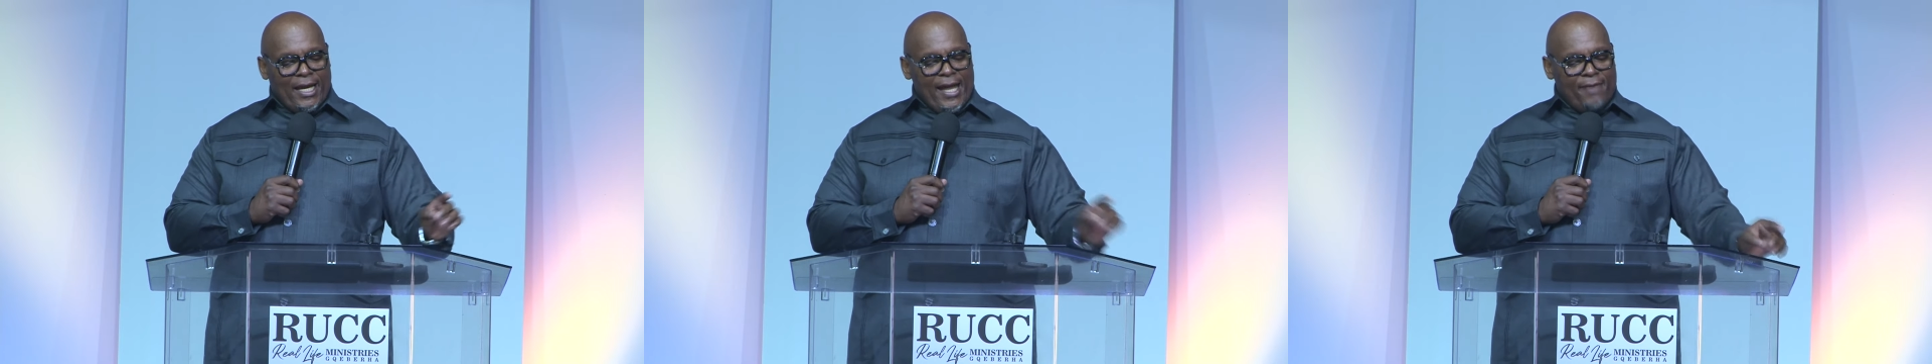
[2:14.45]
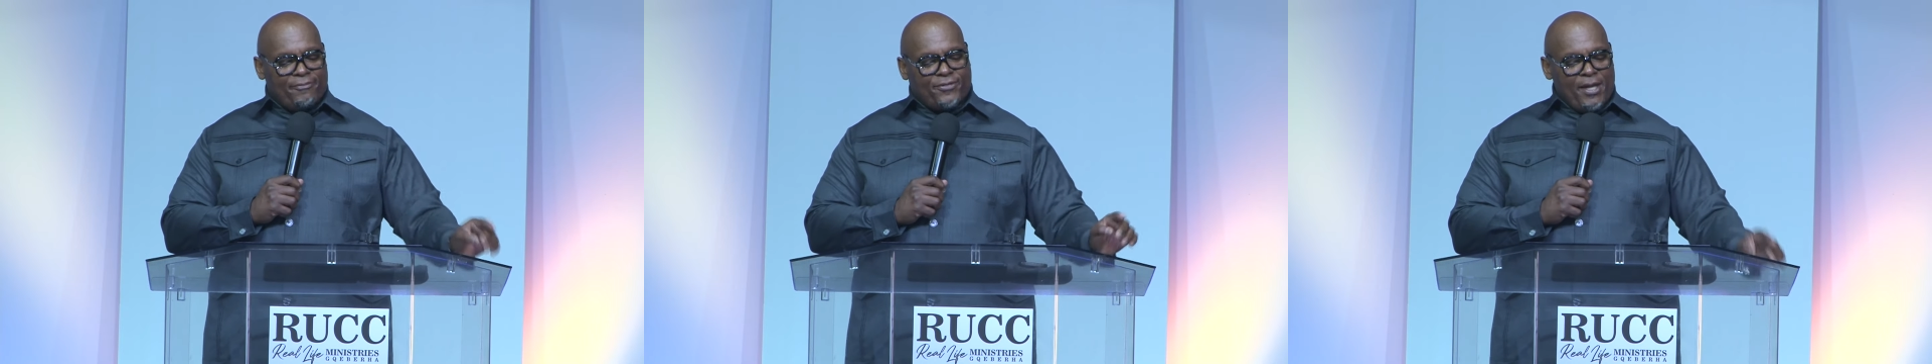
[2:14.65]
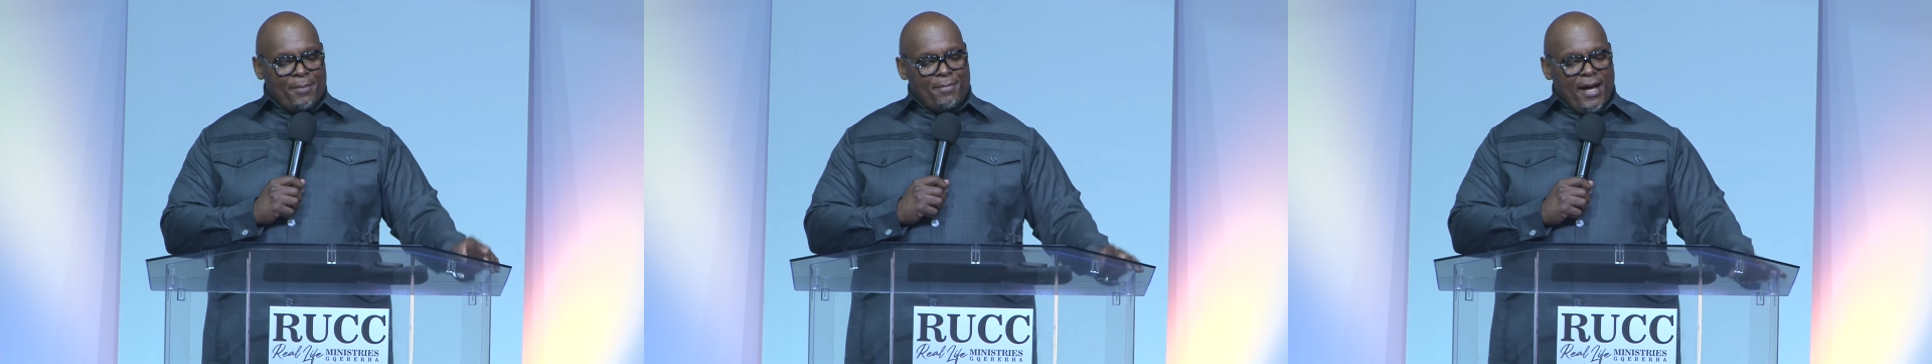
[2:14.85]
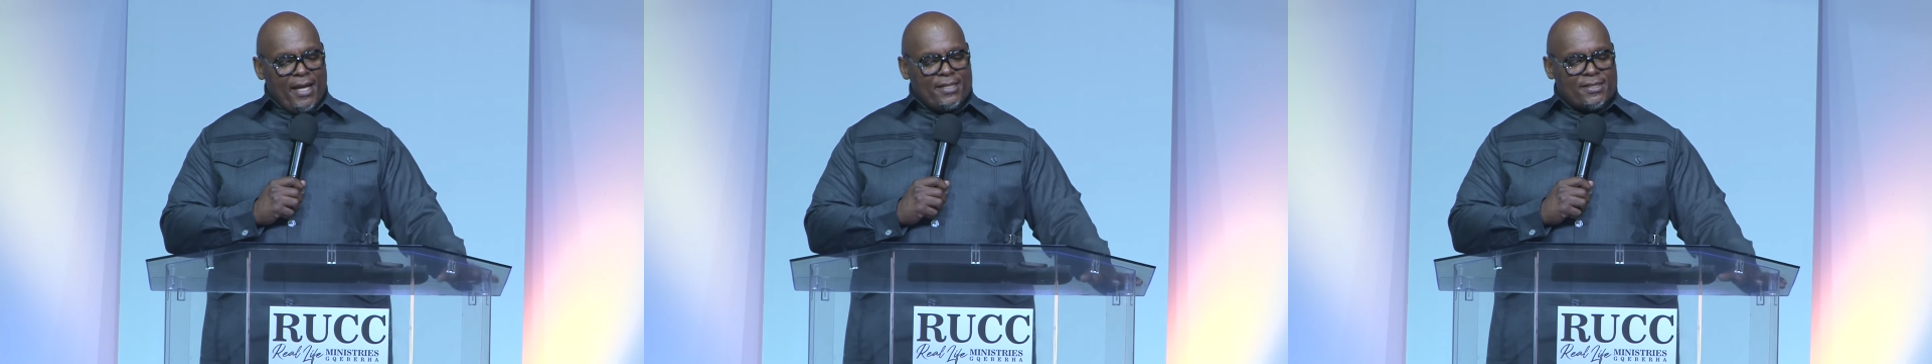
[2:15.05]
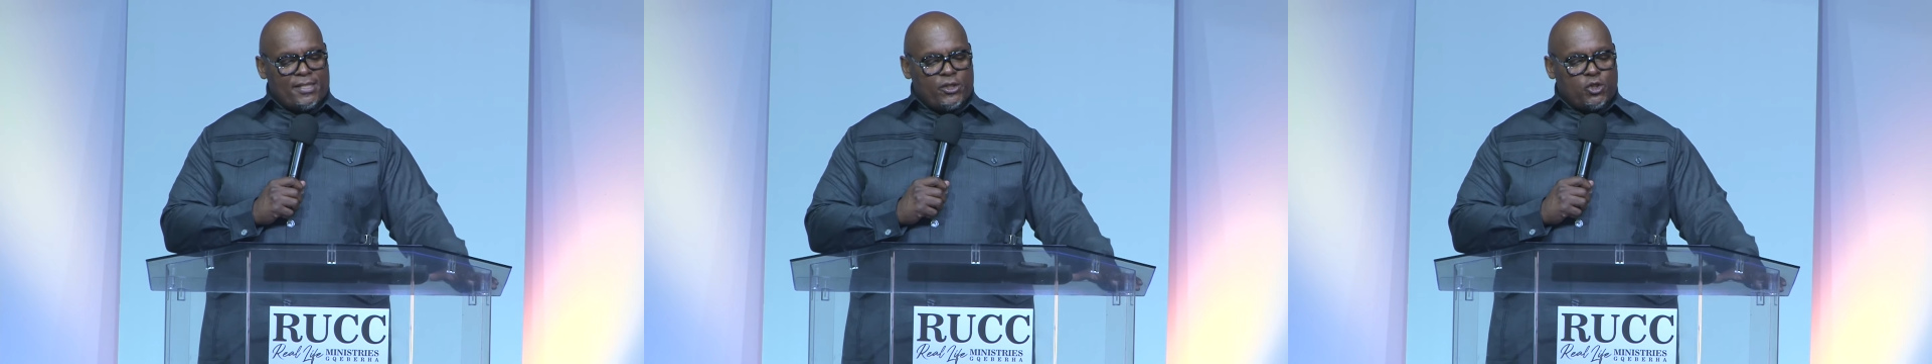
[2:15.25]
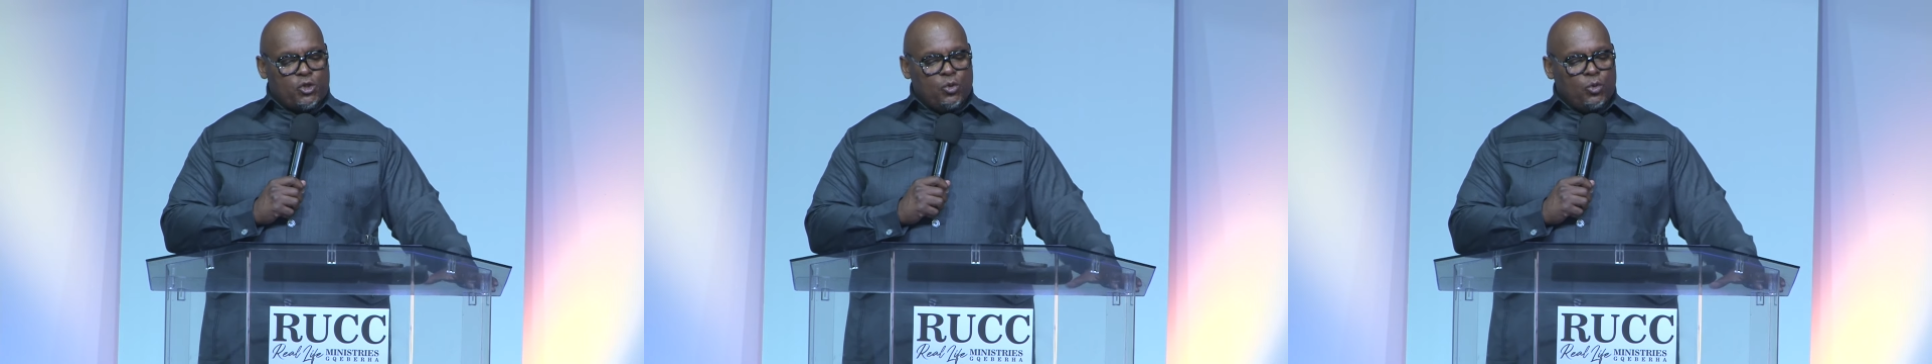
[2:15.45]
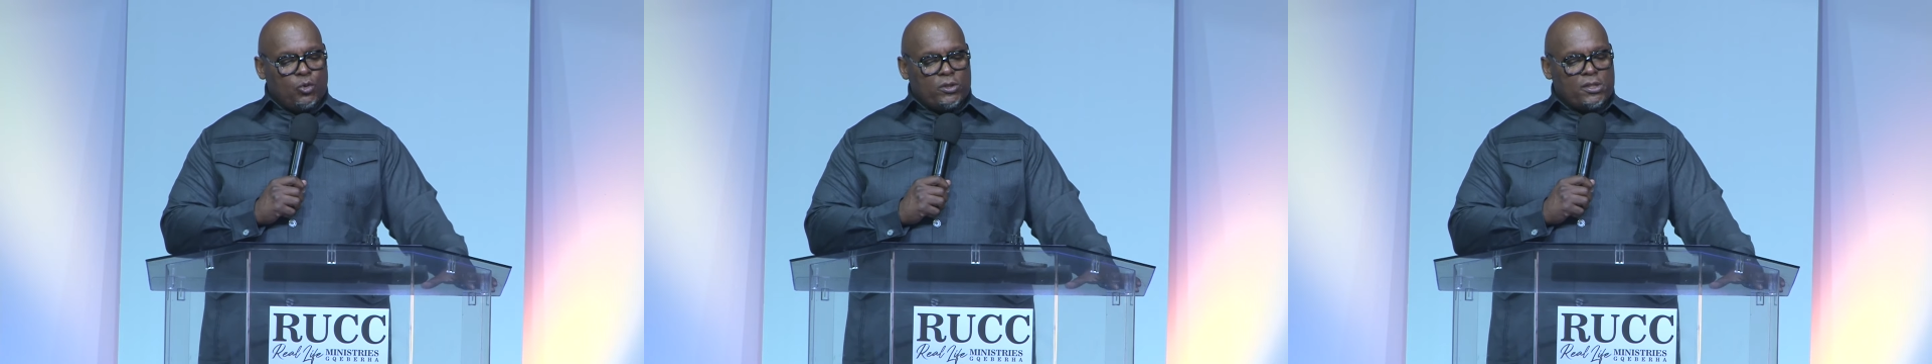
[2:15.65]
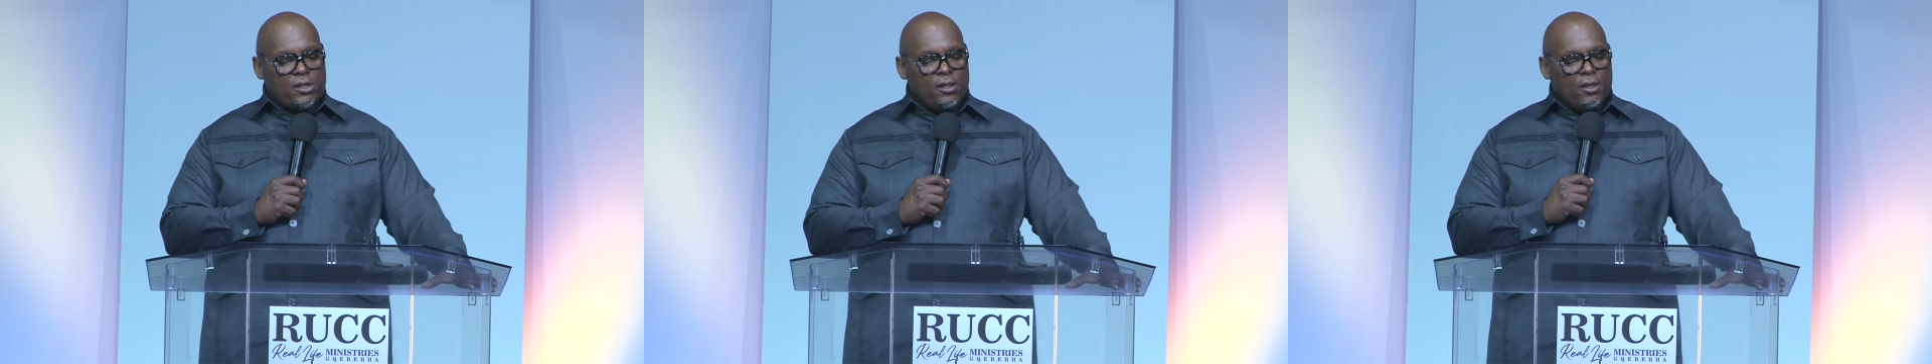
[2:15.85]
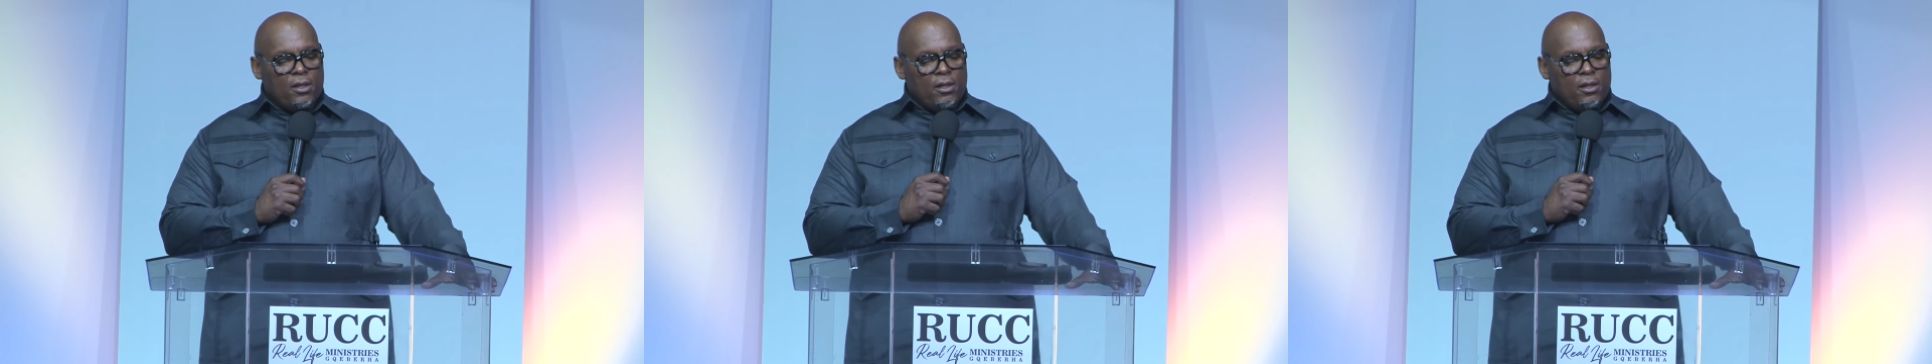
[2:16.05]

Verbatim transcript: left the multitude,